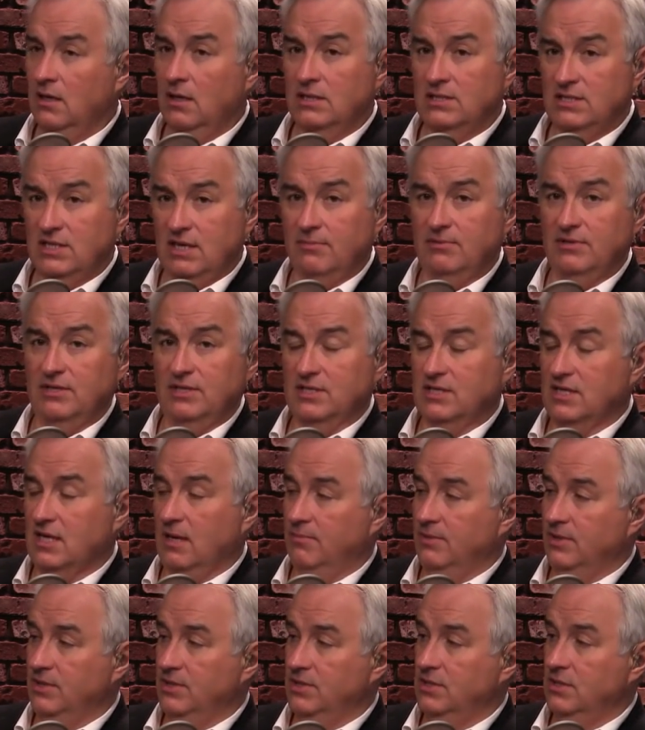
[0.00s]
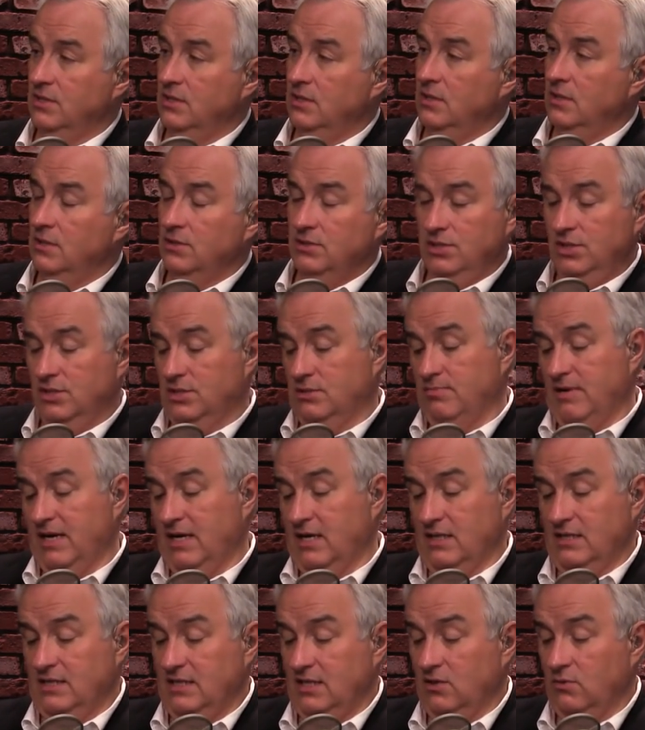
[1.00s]
Some of these companies just make
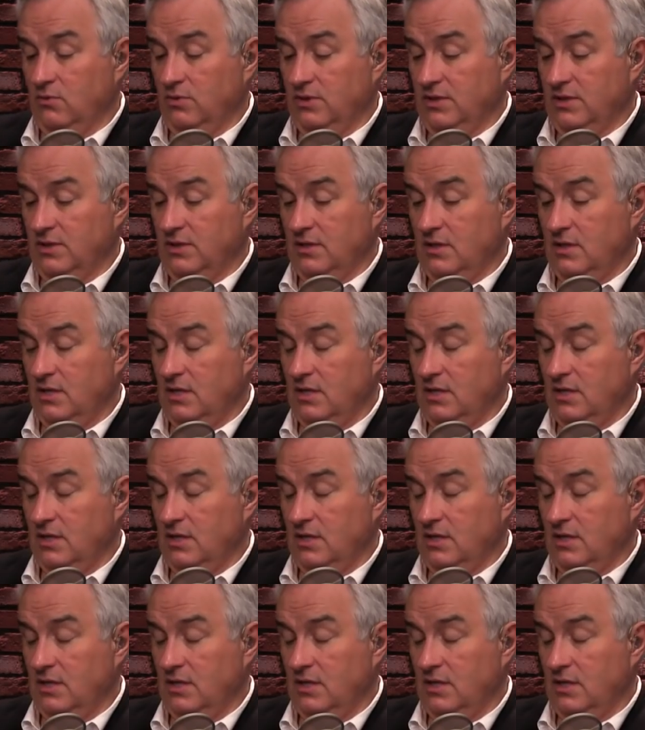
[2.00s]
a deal with uh,